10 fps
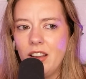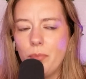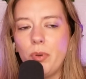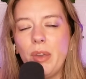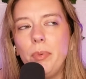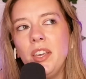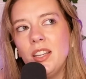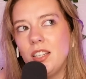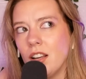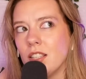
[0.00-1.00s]
But maybe he
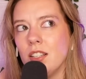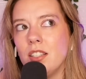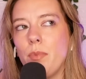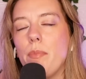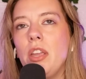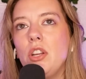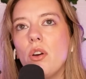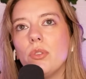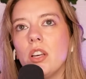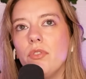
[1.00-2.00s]
doesn't. Maybe he
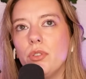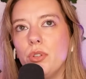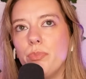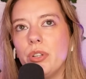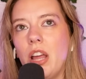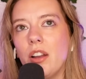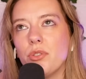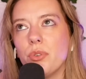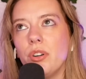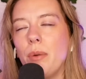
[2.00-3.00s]
knows of the
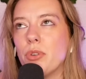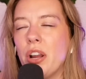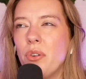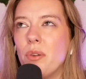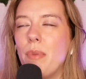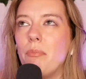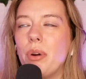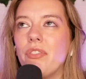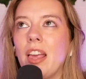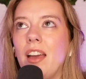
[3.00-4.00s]
supernatural. I'm trying to remember
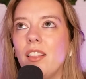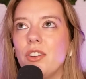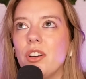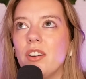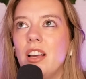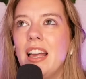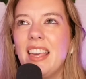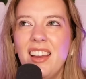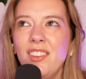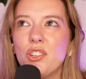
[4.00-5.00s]
if
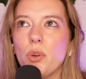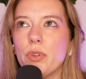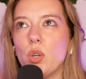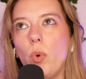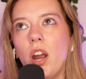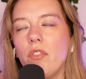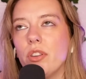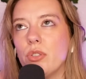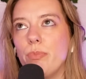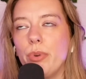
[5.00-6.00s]
Calendar was aware of the
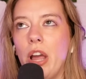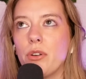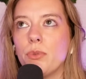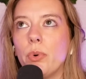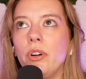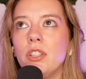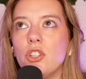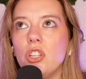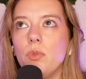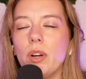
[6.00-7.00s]
supernatural world, and
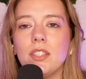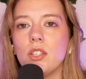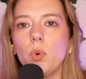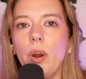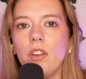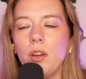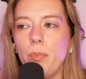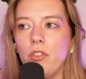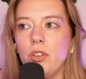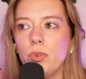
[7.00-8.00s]
she wasn't aware that
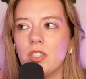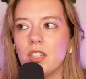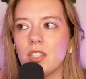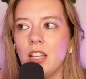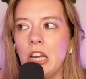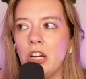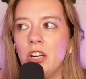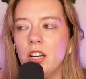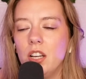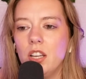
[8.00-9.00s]
Buffy was the
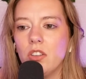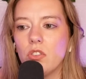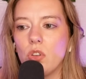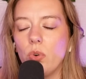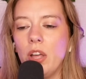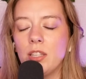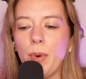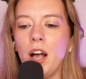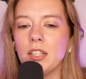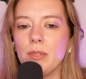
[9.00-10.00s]
Slayer. So that's
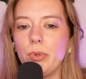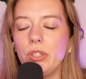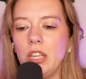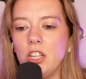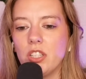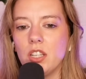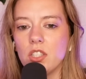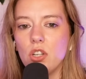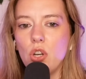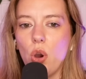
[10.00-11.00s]
possible, that he just
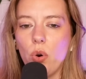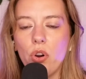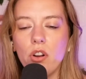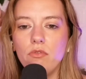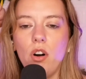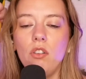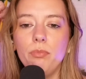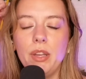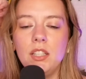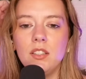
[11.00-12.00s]
doesn't know her
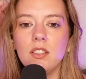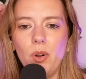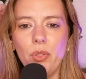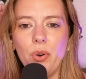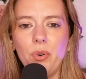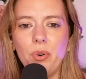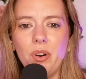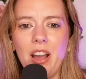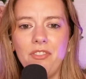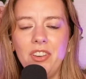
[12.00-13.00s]
involvement. Although
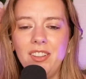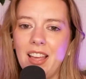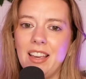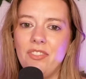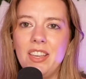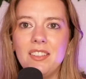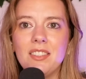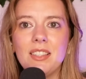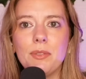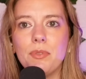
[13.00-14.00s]
I feel like if he
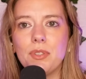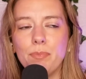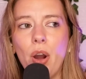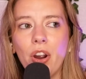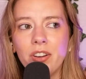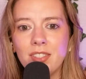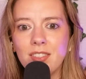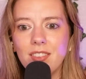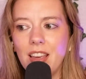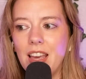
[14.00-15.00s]
is
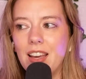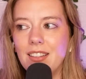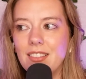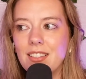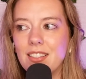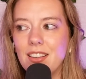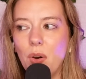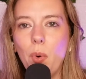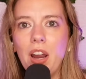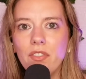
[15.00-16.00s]
smart and
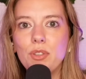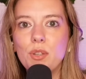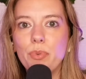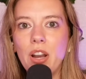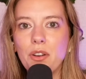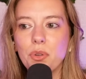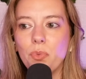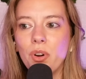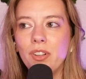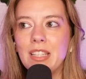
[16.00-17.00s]
aware of the supernatural
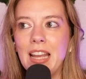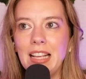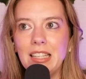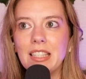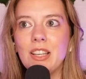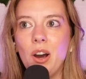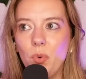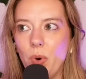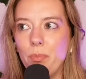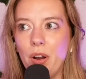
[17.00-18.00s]
world and he saw
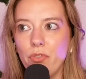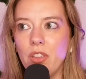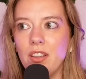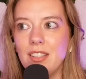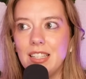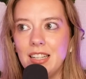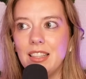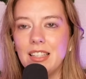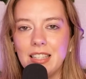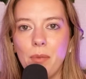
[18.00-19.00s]
what Buffy did in
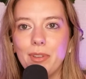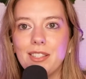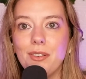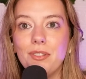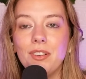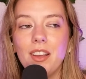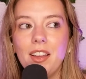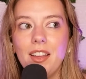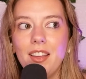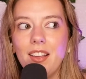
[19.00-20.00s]
this episode,
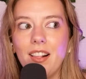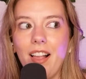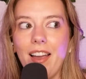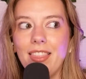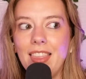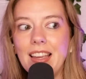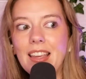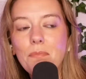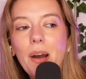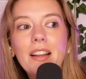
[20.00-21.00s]
I think
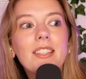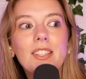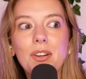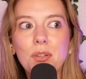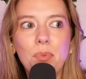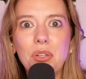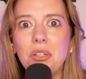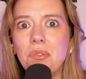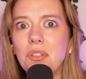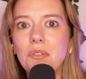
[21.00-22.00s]
he might start to put
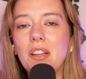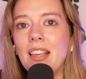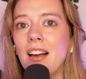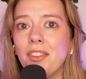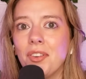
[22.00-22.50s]
two and two together